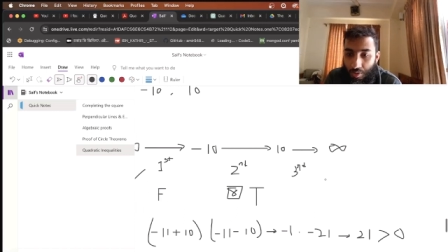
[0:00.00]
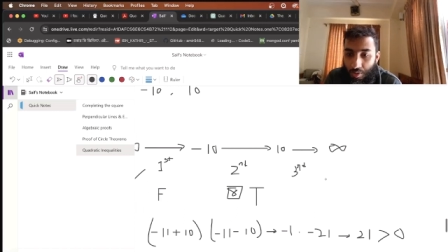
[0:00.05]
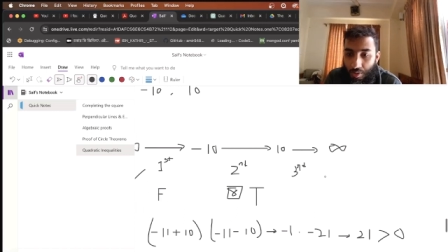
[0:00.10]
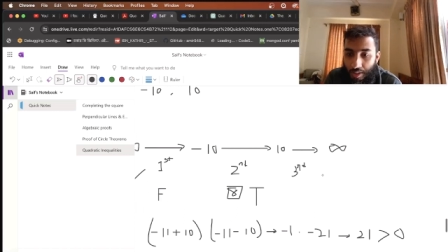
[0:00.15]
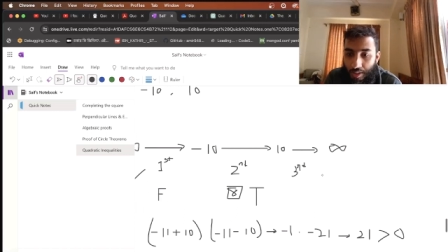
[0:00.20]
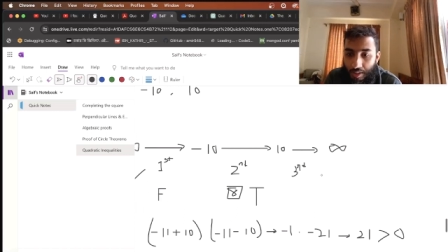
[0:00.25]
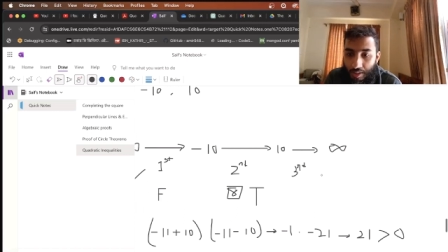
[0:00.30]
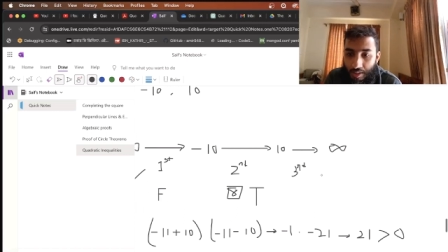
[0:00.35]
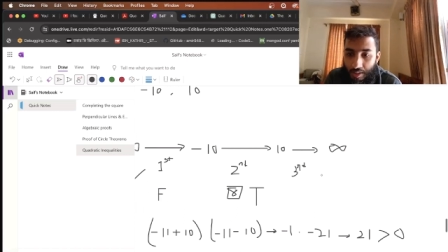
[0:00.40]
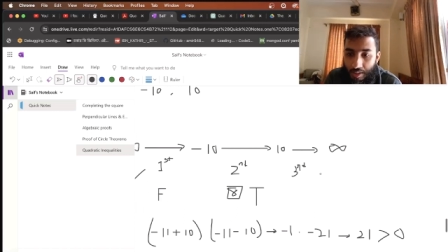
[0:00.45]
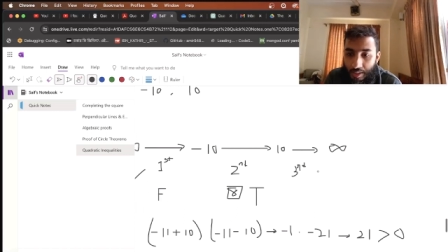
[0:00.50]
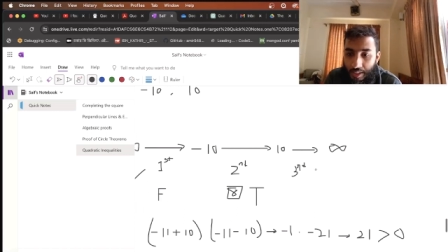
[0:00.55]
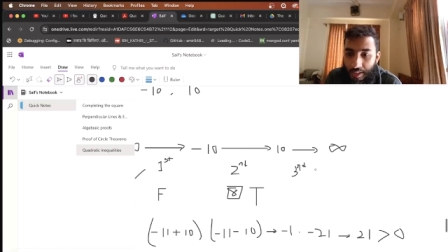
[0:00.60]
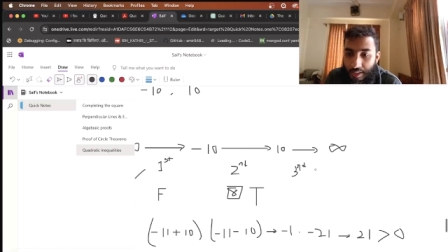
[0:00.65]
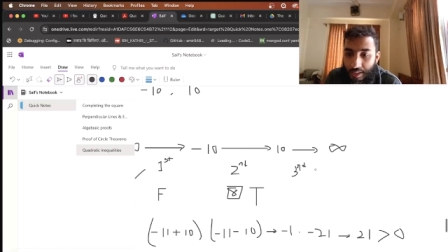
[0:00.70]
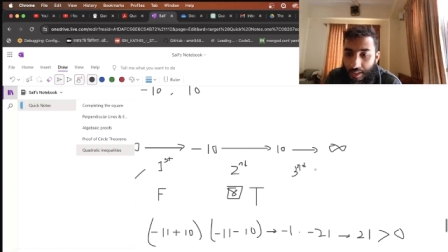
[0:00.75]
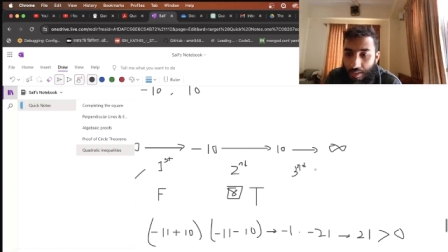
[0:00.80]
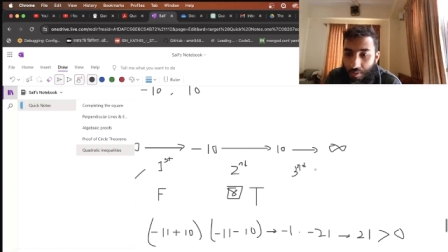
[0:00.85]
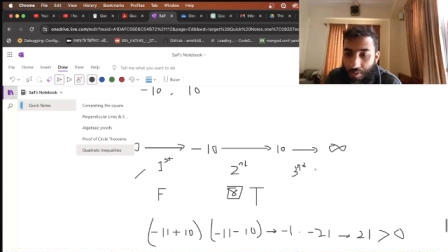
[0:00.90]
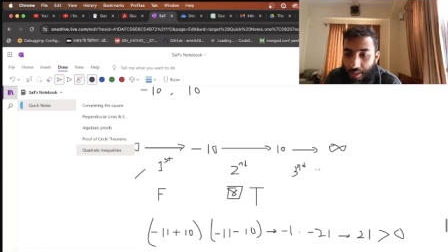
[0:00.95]
So
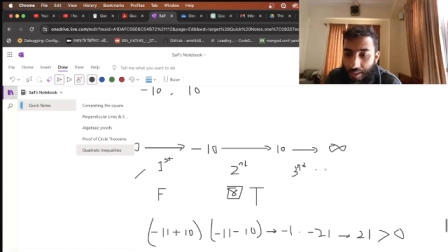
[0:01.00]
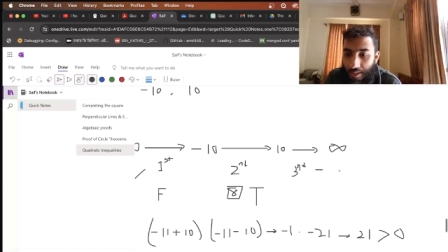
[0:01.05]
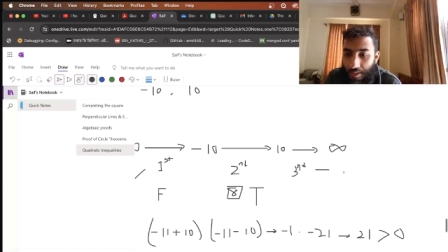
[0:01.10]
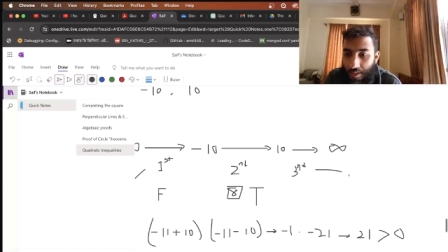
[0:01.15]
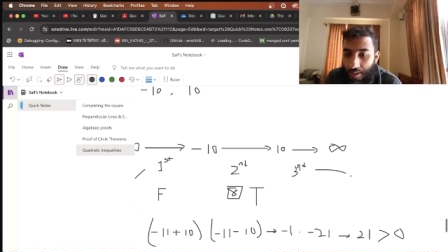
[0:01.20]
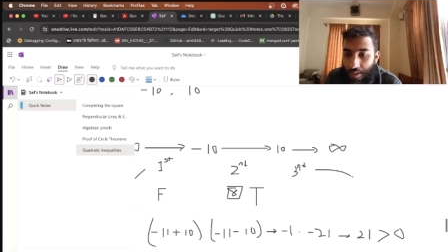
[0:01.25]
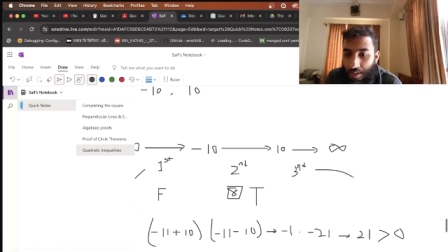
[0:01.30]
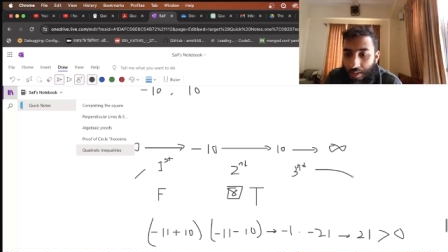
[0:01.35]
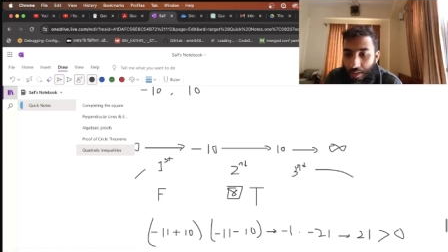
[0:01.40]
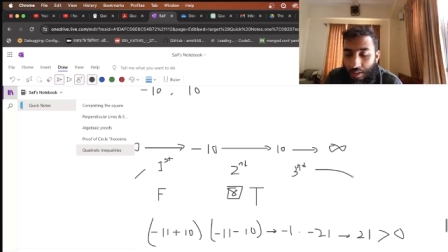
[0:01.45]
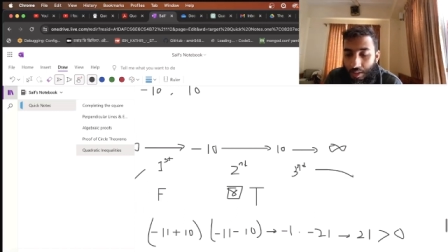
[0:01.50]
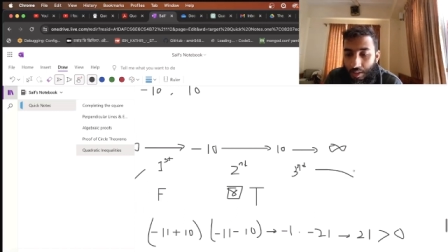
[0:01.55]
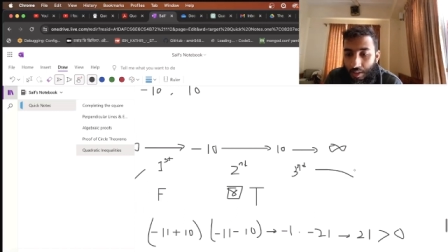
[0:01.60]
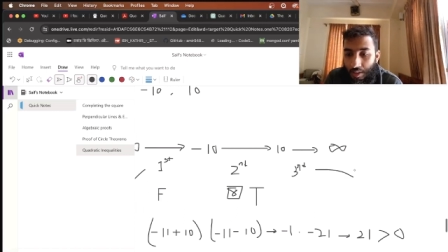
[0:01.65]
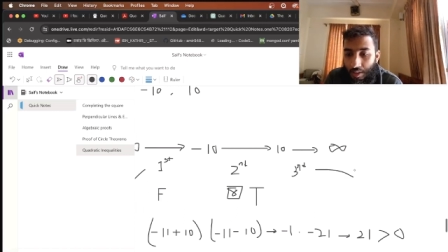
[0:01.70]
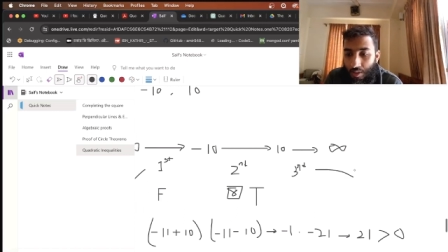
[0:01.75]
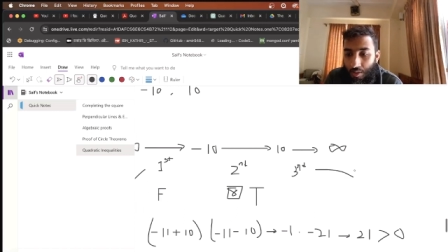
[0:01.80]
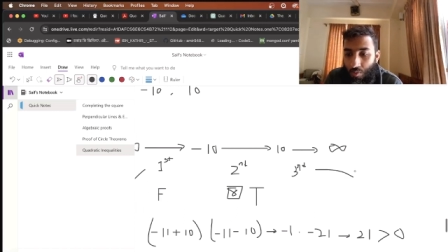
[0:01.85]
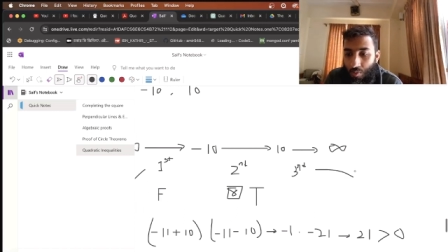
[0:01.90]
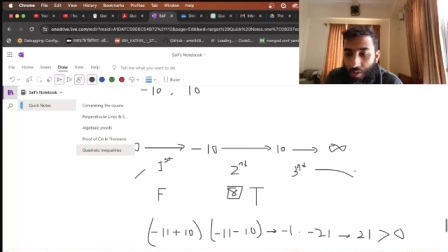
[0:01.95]
let's now take
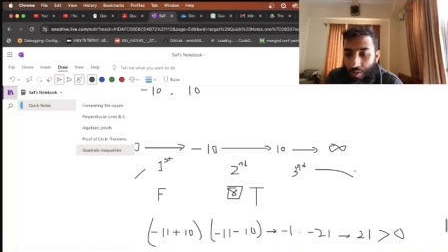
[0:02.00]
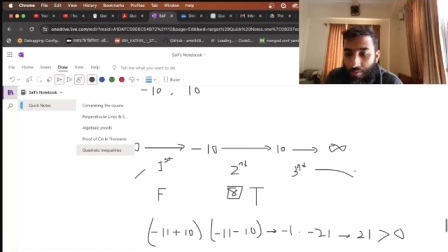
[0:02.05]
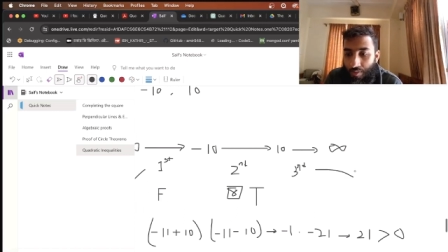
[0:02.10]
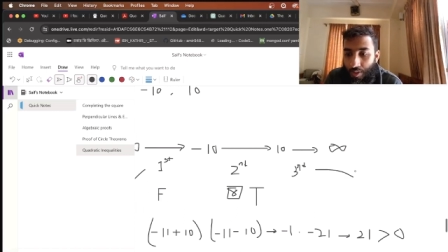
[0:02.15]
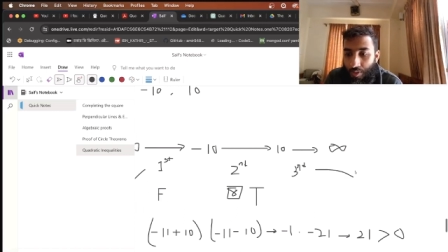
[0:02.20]
one